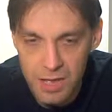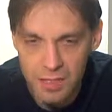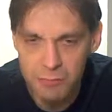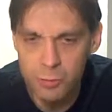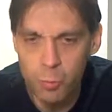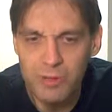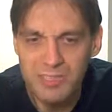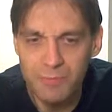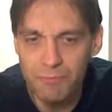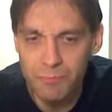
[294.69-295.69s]
There was
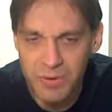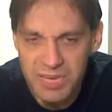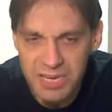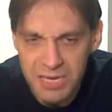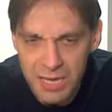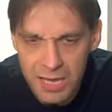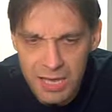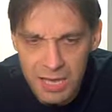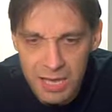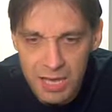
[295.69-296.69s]
once a bee.
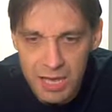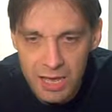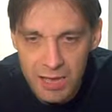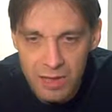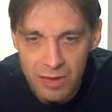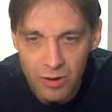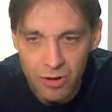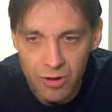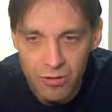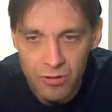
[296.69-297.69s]

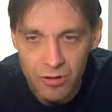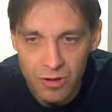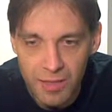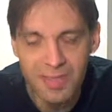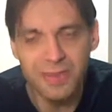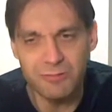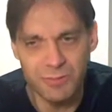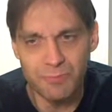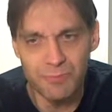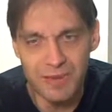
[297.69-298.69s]
I think it was
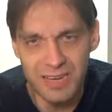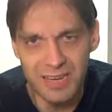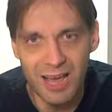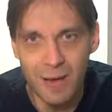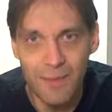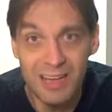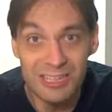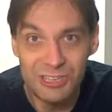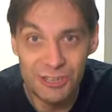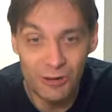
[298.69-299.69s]
a bee. I'm not
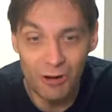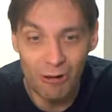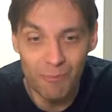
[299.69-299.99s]
sure.